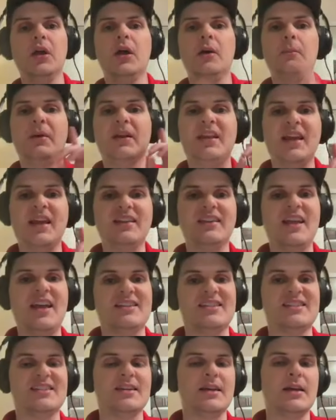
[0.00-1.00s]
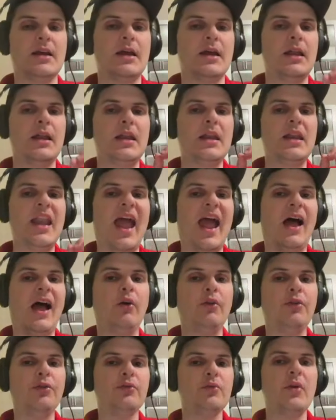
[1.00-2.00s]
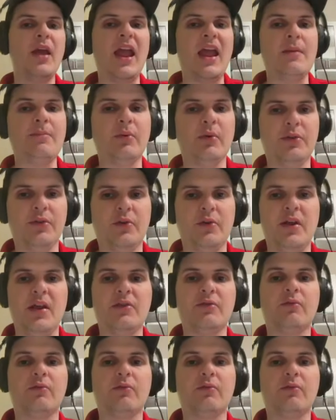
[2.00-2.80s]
But get this, now through April thirtieth,